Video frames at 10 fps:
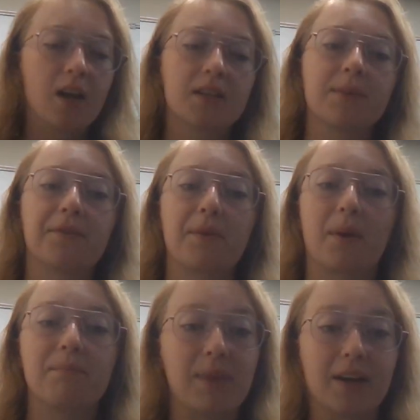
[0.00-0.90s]
Some of them are
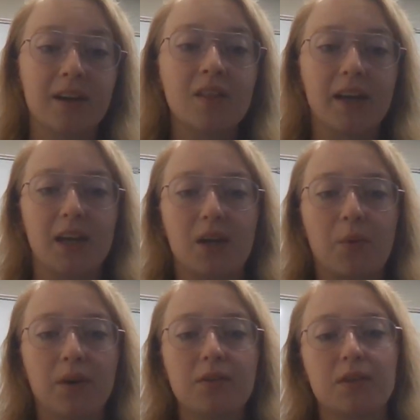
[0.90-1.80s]
buried like acorns.